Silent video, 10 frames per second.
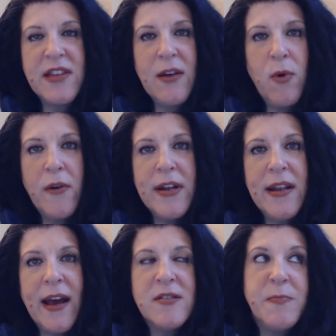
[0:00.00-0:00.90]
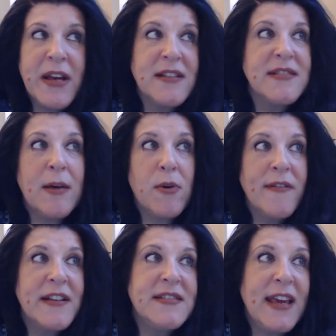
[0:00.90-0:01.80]
They weren't as big as they were,
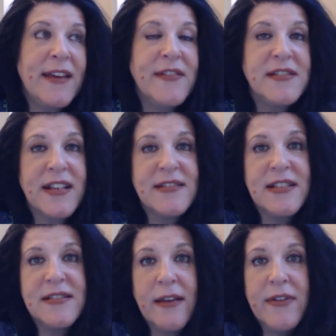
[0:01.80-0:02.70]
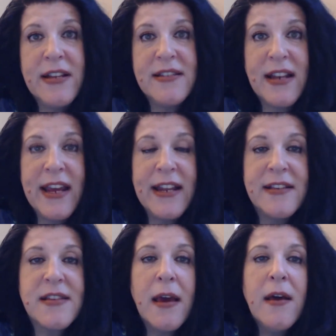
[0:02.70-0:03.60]
let's say, in the 60s, 70s, and
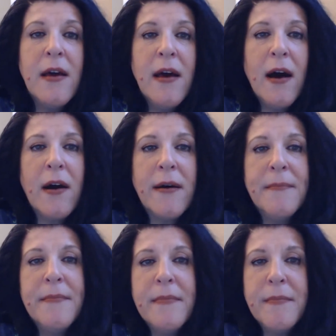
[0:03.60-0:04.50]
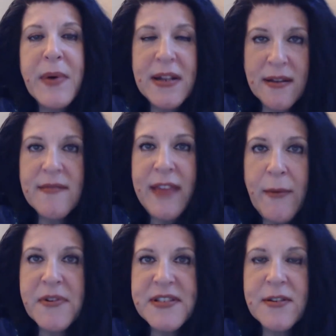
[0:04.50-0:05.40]
80s. But
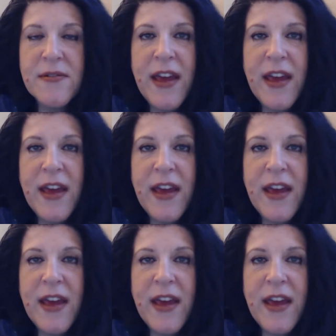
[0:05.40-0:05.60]
they were still